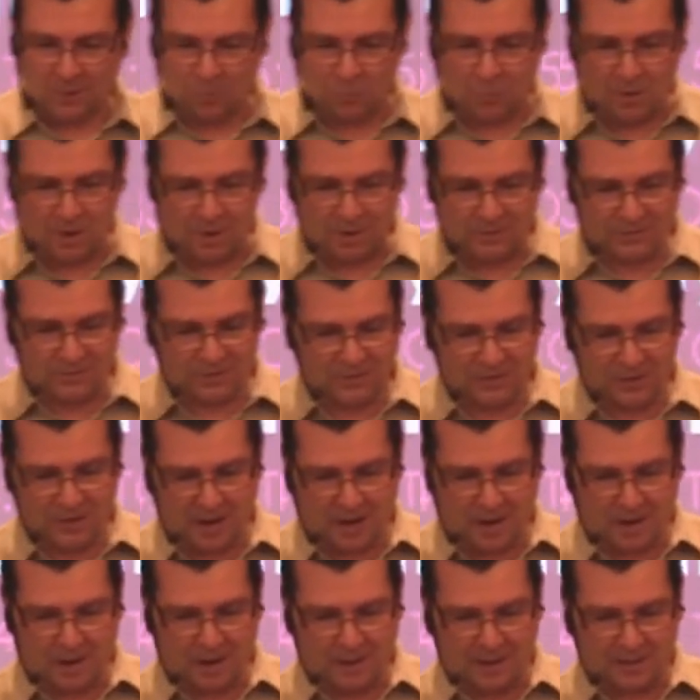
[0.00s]
was
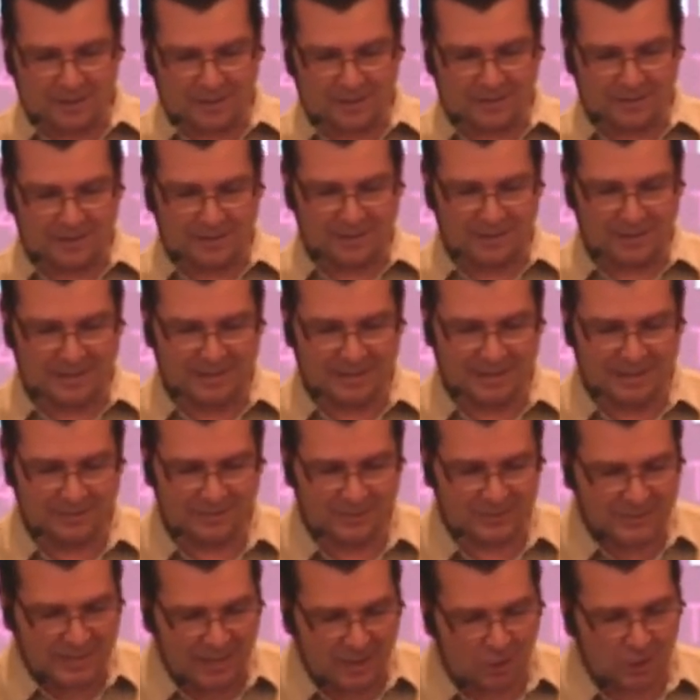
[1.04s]
uh,
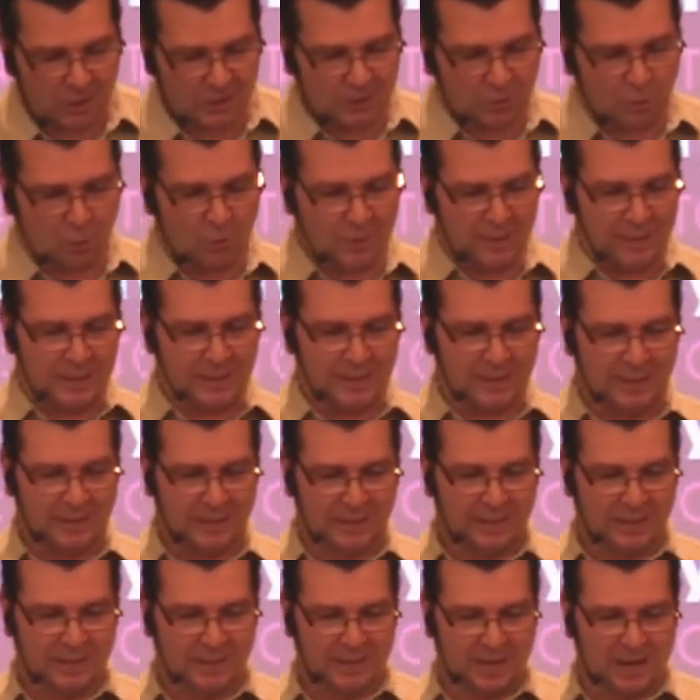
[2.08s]
in the territory
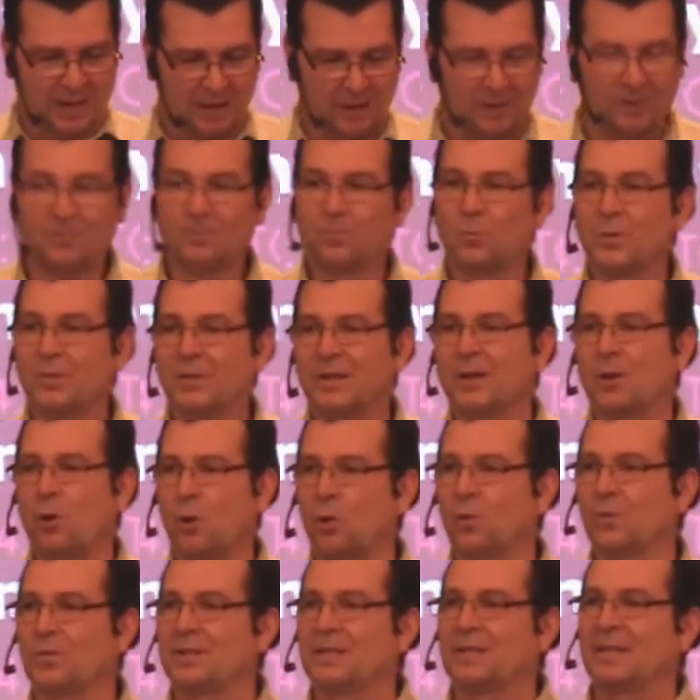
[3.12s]
of what they
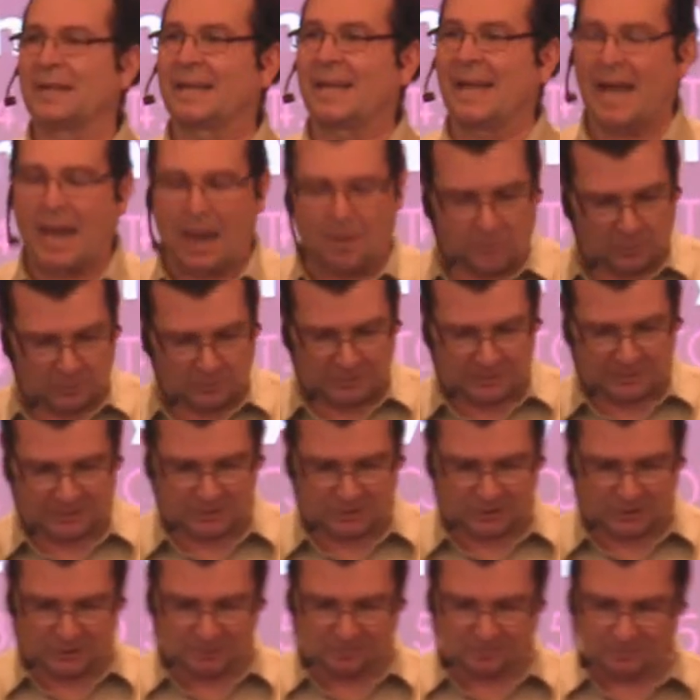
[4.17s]
called the
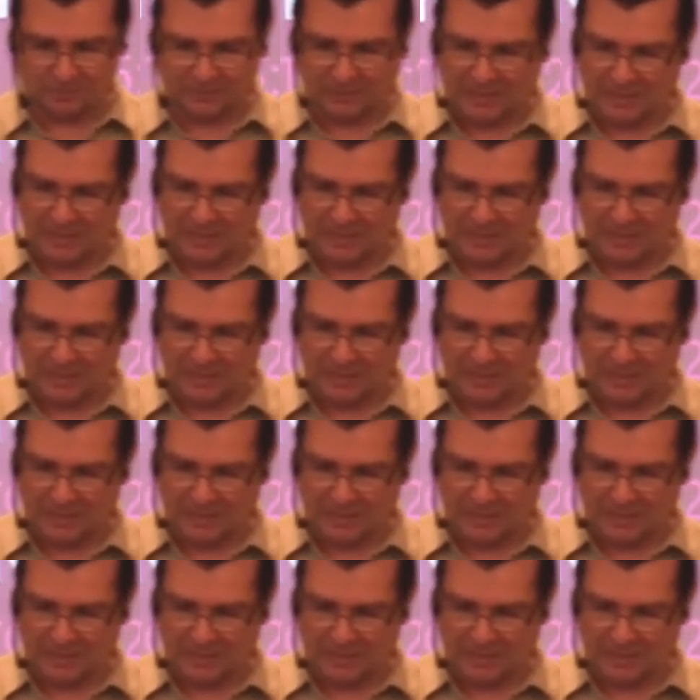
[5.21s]
Decapolis.